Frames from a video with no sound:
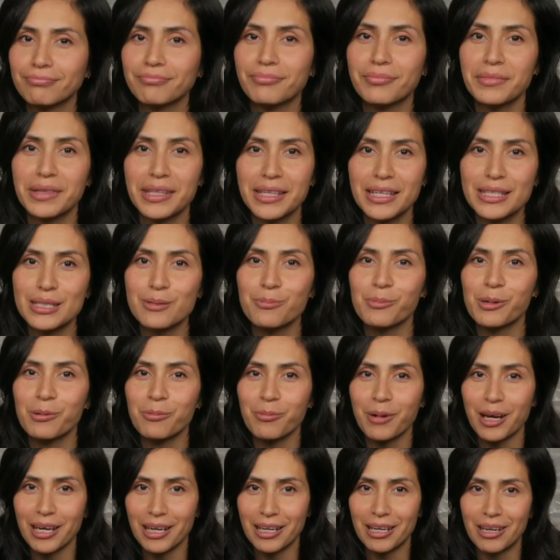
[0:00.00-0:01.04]
this one
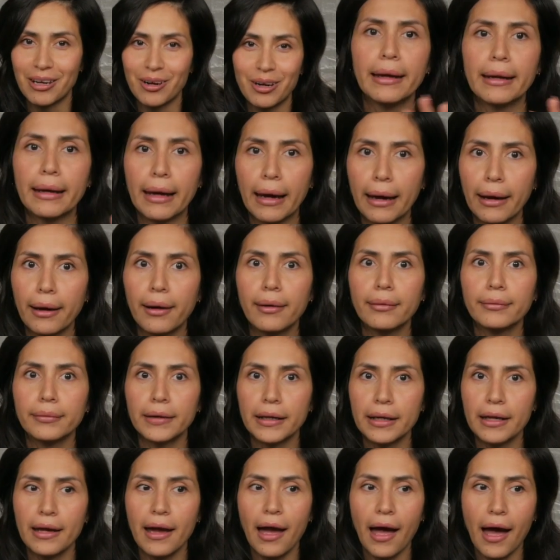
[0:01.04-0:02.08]
right here, and I
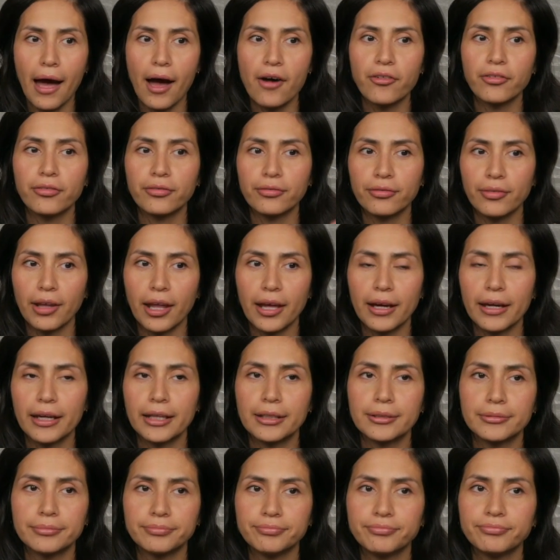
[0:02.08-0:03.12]
already have
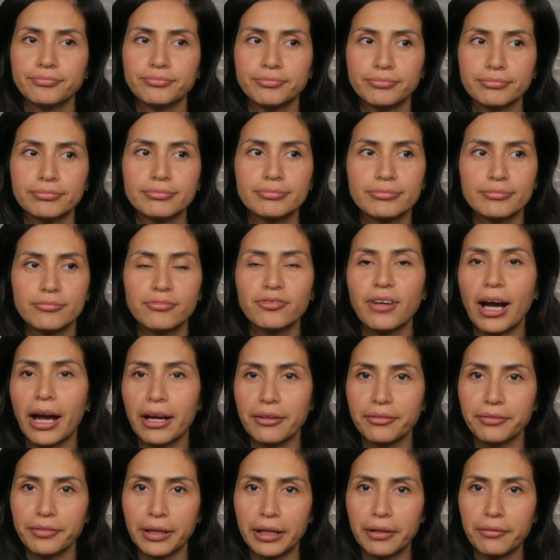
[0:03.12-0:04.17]
like
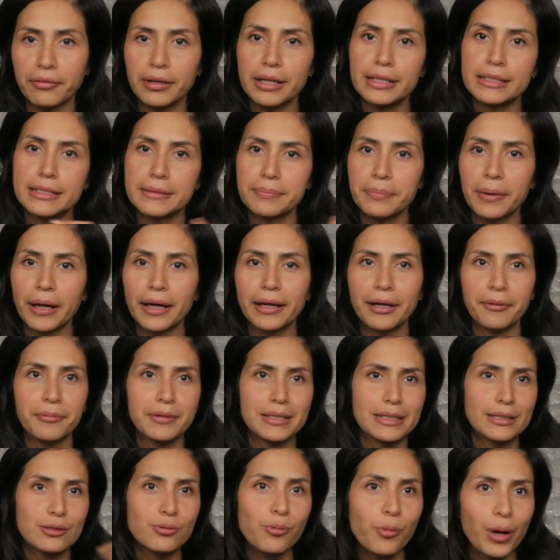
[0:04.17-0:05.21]
5 favorites, but it
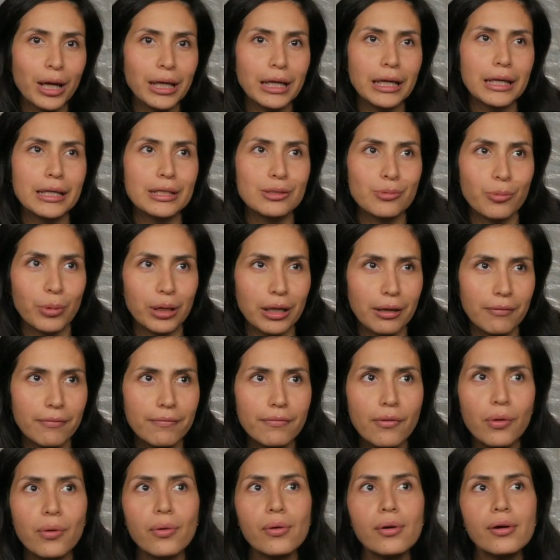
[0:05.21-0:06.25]
was 20,
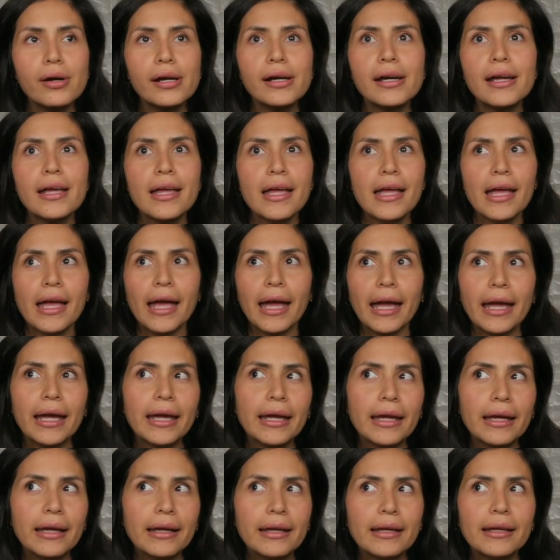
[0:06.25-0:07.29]
24,
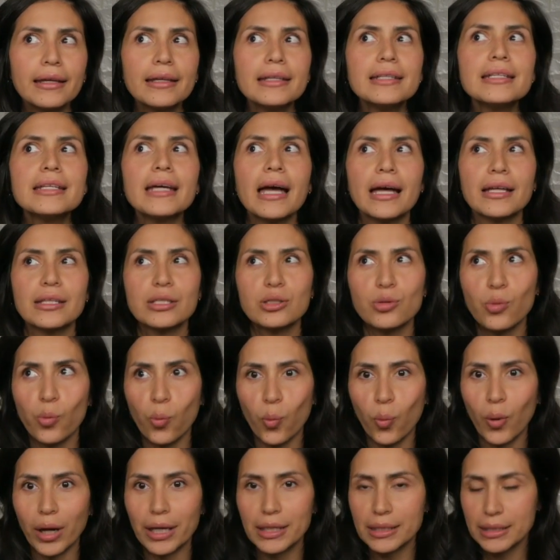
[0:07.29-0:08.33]
and
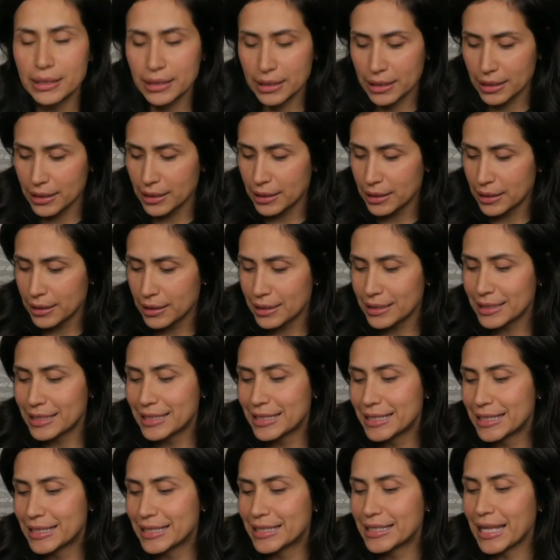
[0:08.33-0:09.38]

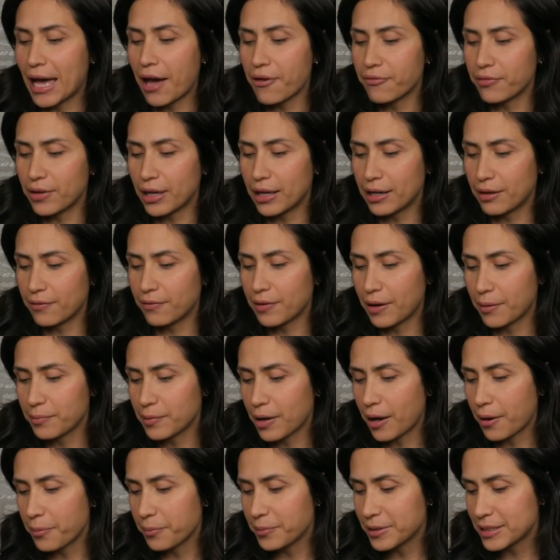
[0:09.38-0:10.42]
27 if I'm
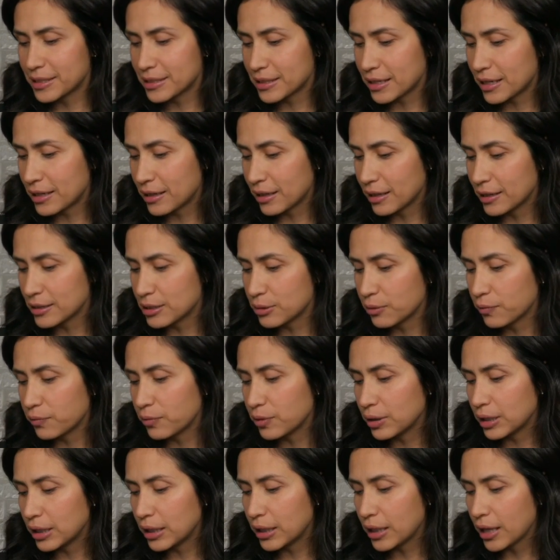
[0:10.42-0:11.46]
not mistaken. So if
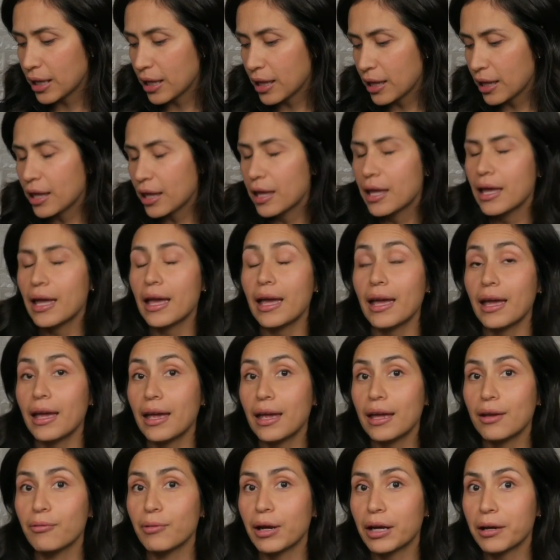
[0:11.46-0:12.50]
you need
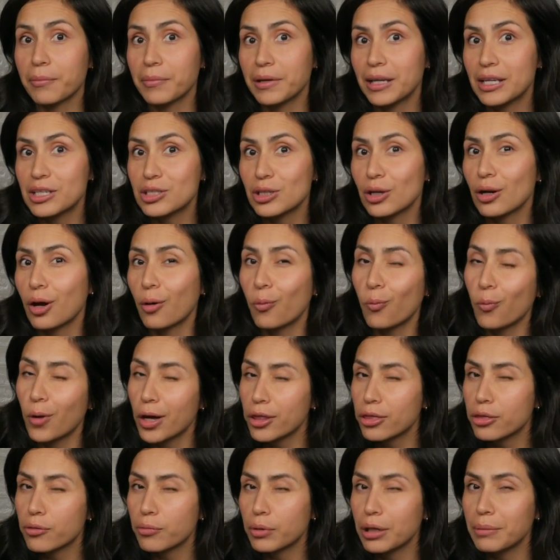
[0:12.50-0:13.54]
a recommendation on
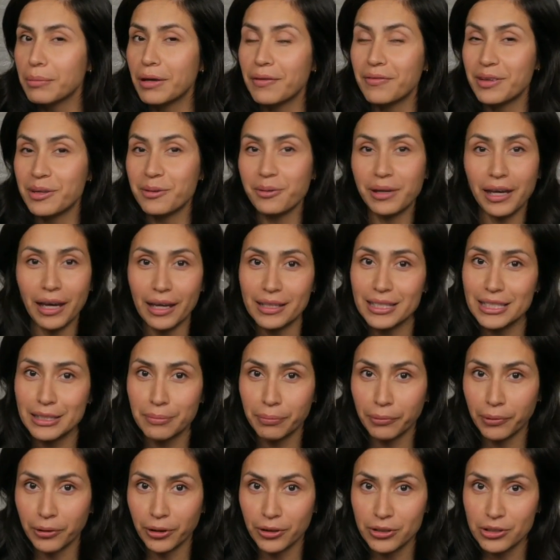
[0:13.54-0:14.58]
what 3, maybe you can't
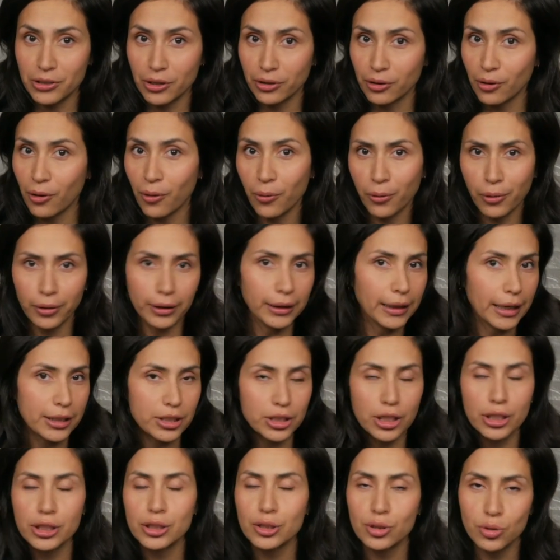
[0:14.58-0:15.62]
splurge on the whole
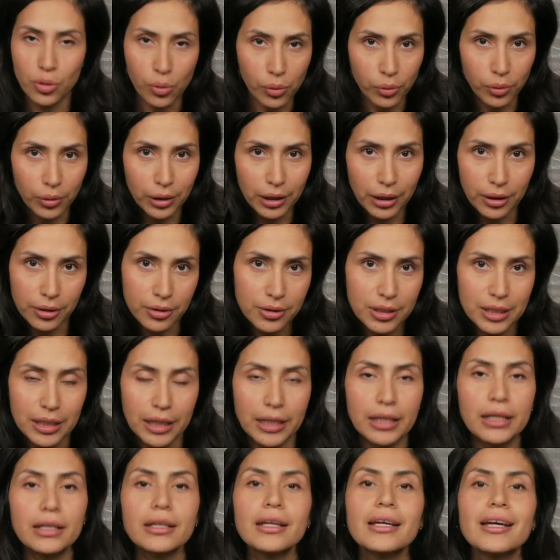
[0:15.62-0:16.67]
collection, totally
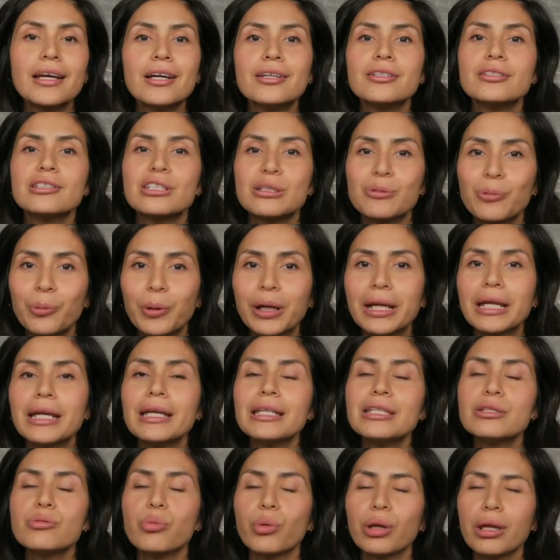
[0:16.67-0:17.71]
understand.
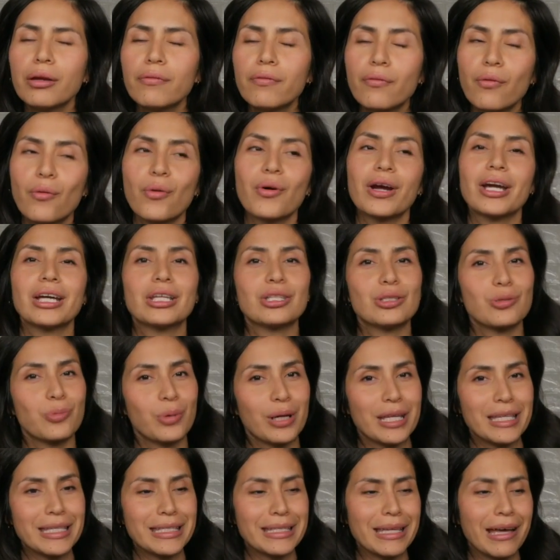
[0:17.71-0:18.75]
20, 24, and
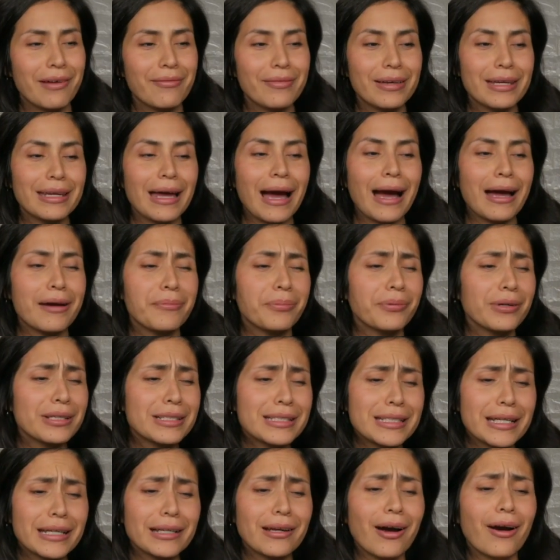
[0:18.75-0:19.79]
27 I
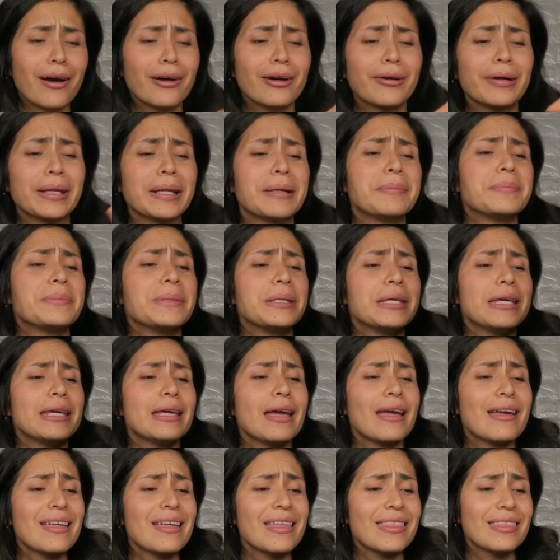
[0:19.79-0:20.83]
predict are gonna be
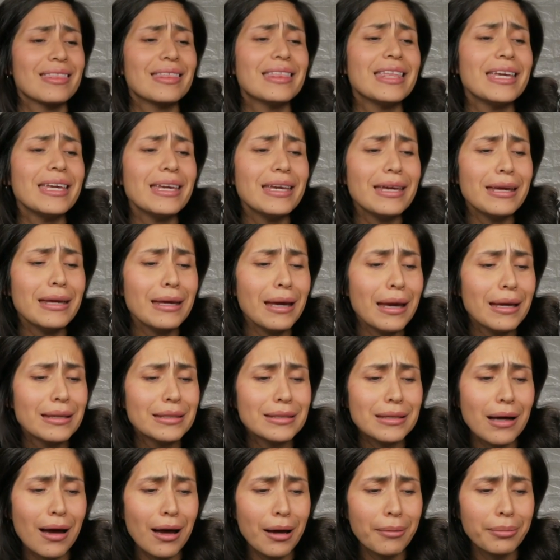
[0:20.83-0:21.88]
the
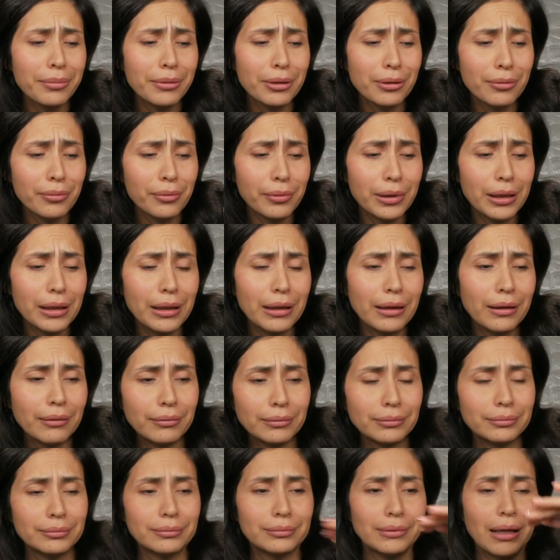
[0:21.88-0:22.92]
top 3
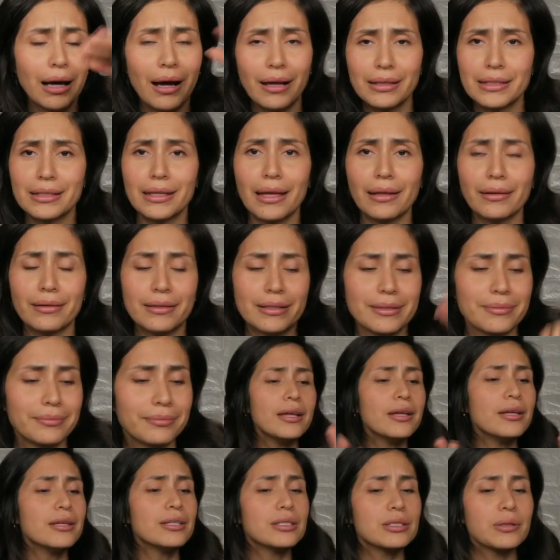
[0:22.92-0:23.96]
hot sellers.
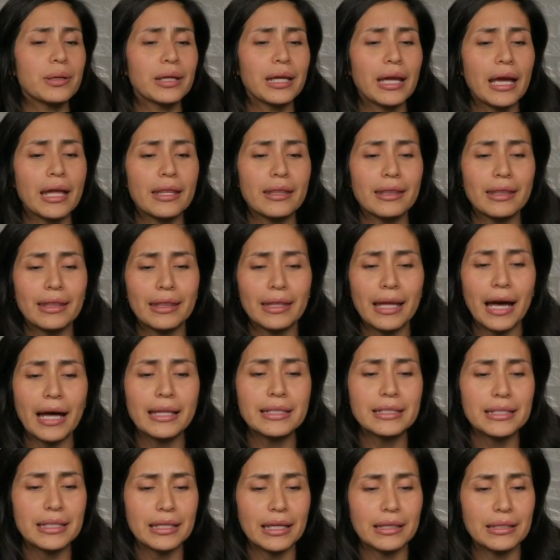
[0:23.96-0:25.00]
So again,
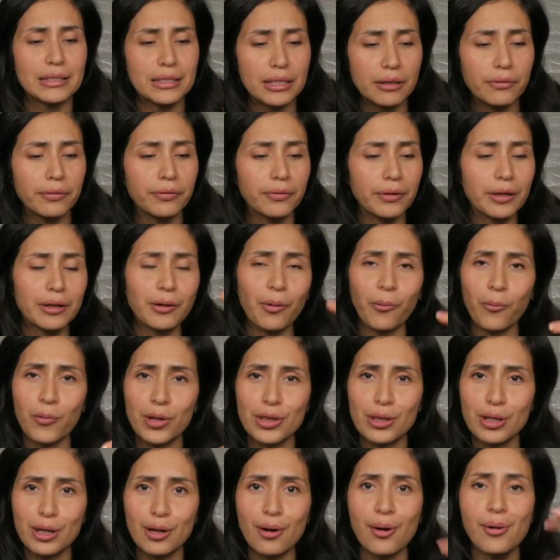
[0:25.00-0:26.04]
that's different
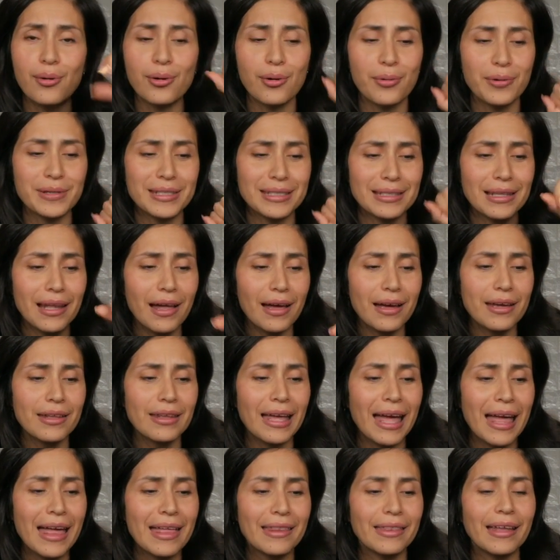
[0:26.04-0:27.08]
with the Kokoist line,
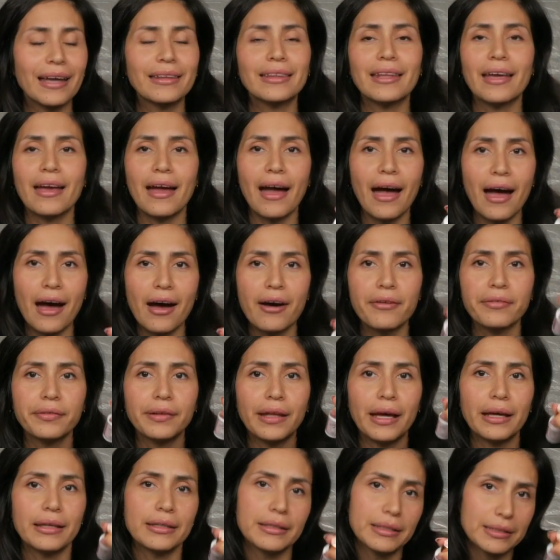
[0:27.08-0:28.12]
that they have
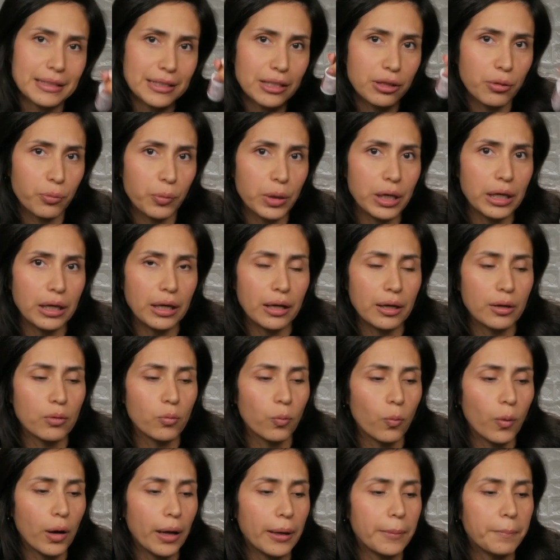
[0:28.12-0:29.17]
that
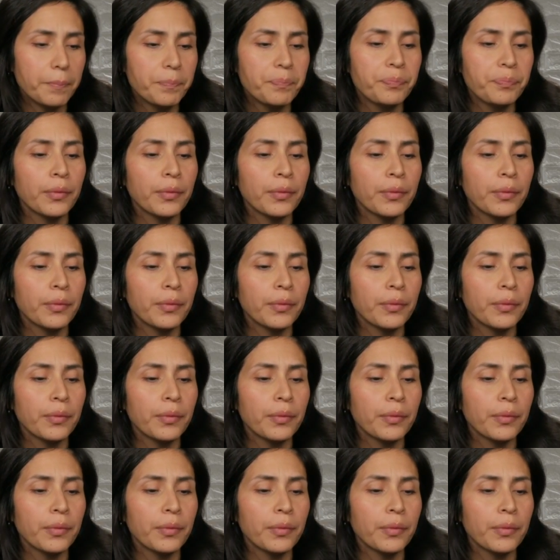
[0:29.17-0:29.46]
3-in-1.